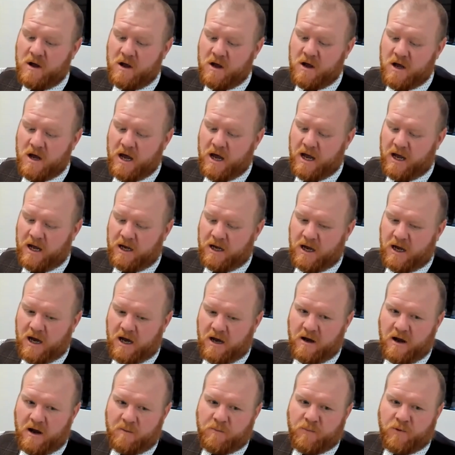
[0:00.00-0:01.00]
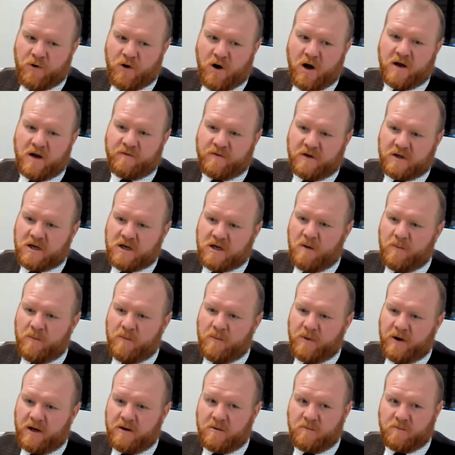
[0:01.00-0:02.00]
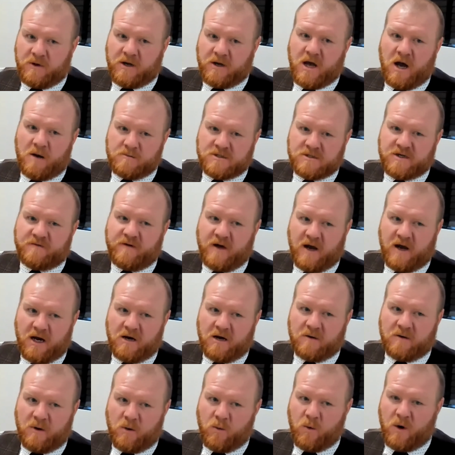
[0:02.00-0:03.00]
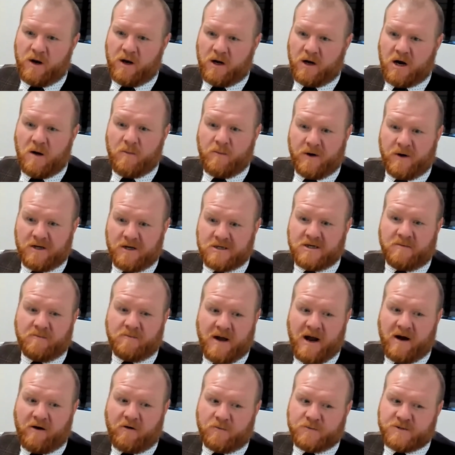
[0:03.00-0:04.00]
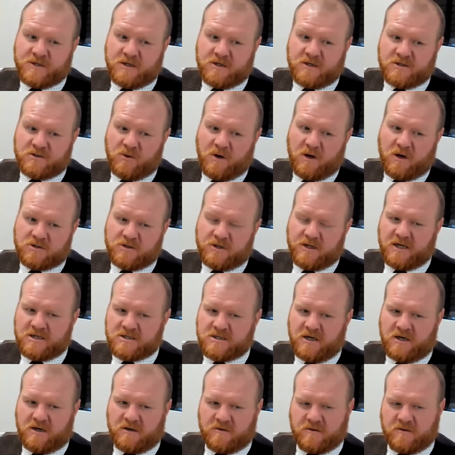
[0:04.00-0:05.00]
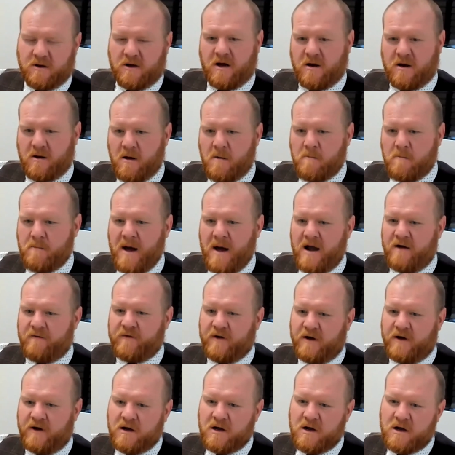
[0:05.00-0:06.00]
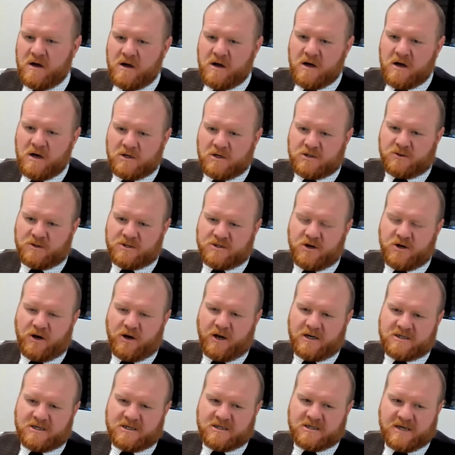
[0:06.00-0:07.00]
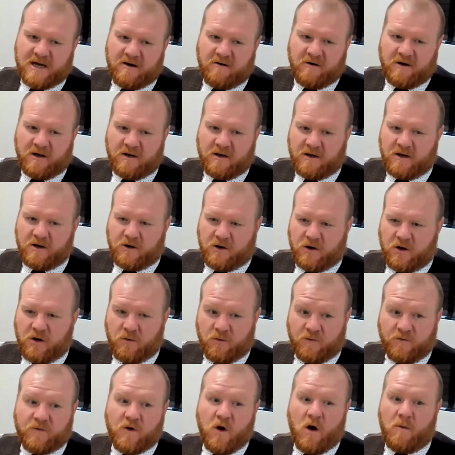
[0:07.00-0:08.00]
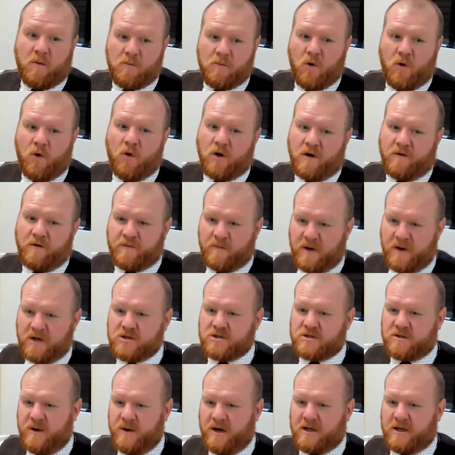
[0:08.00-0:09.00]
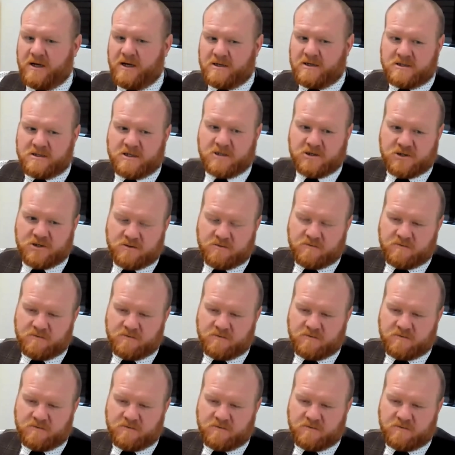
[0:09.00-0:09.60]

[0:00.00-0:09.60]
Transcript: a private company becomes available when a company's in bankruptcy as well. So that's a benefit. So it's not necessarily, you've got more information to make that decision.